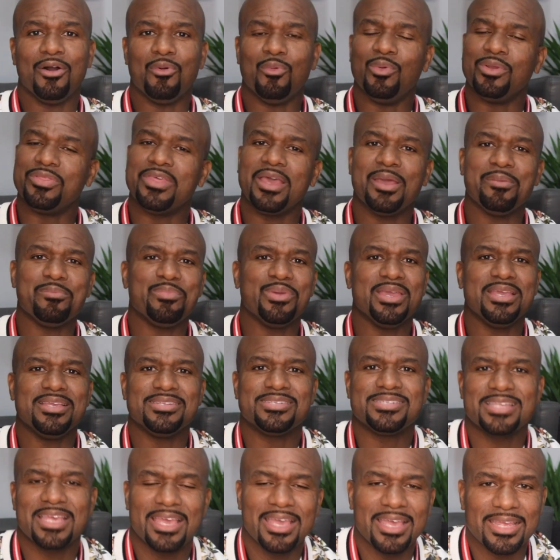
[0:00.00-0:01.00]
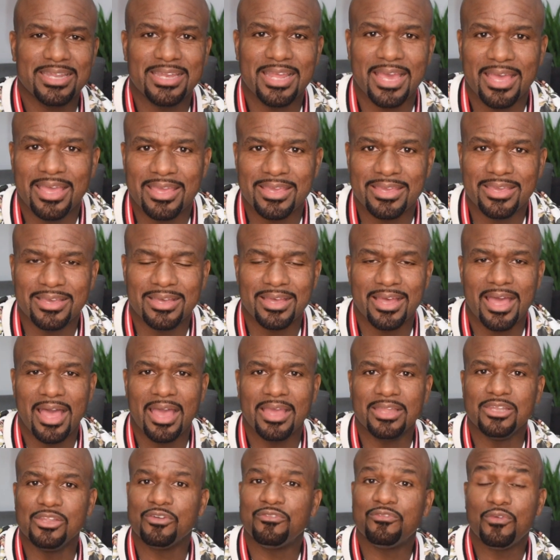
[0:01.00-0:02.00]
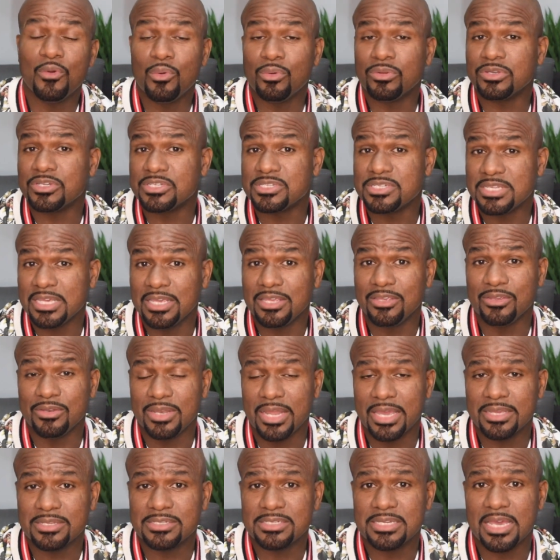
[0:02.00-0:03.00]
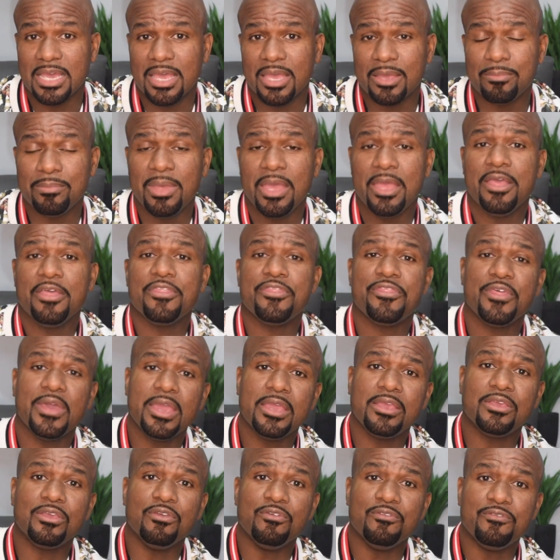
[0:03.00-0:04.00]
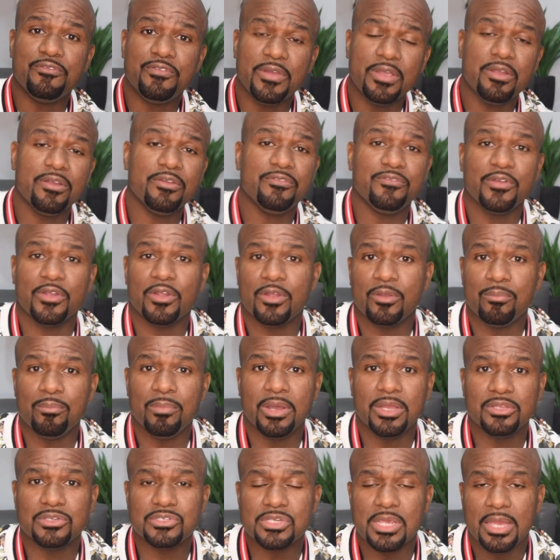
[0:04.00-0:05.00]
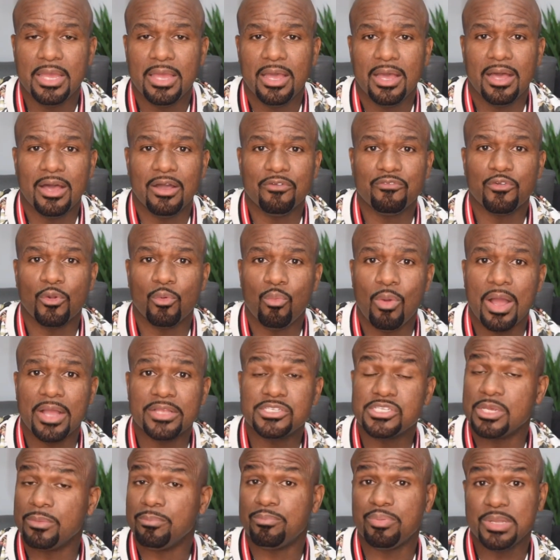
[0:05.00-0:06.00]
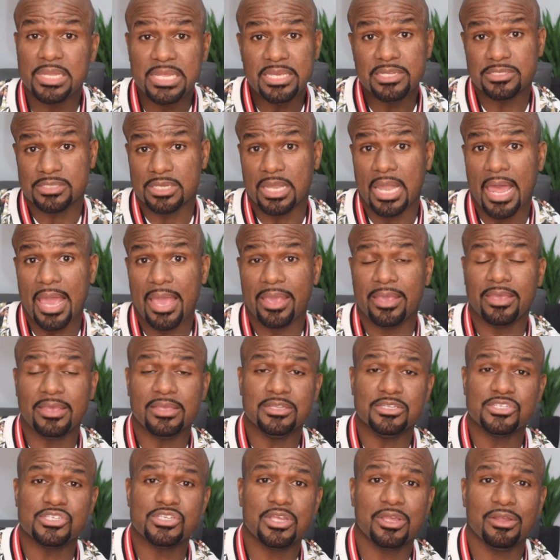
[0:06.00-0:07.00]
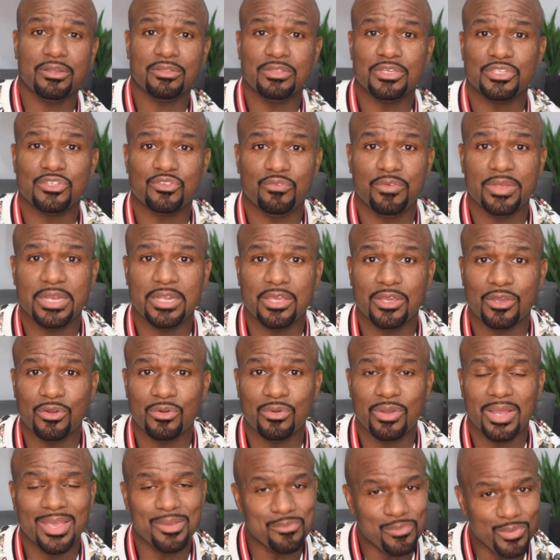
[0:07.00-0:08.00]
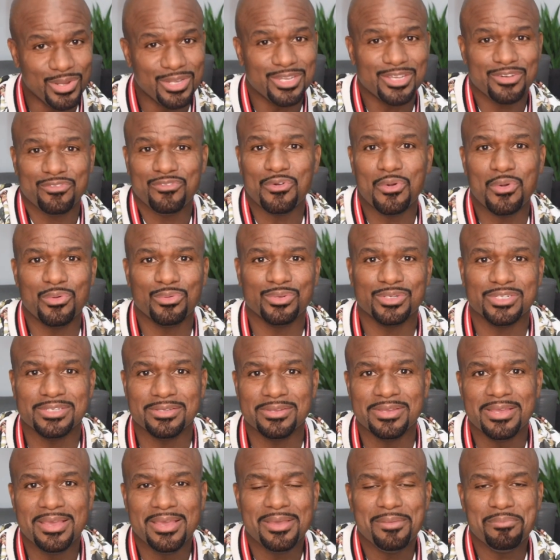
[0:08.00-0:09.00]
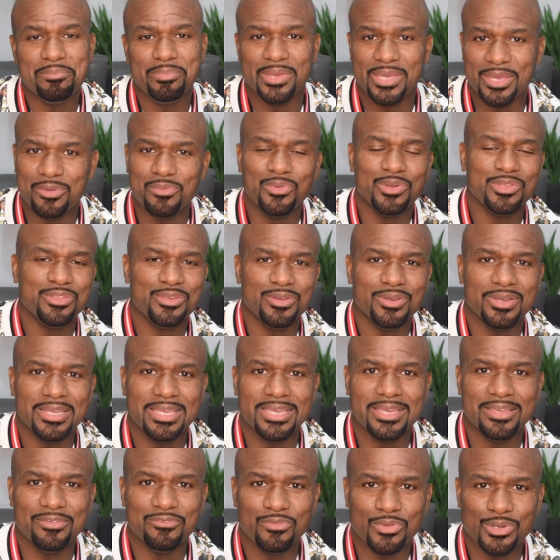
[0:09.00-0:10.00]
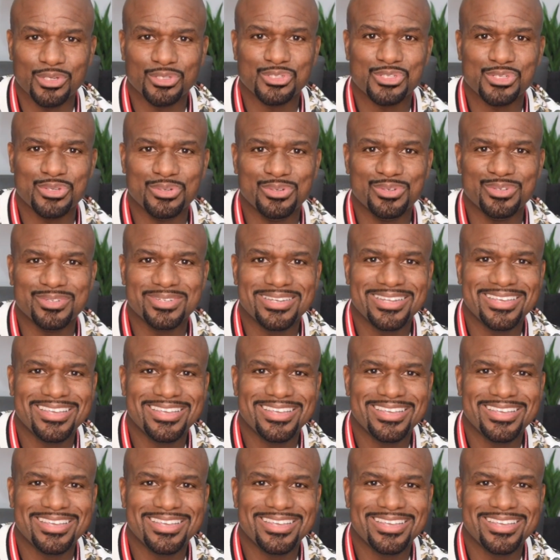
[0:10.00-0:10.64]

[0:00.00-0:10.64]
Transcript: With that being said, I look forward to seeing you next time. Thank you very, very much for watching. Please like and share this video, and we look forward to being with you again real soon.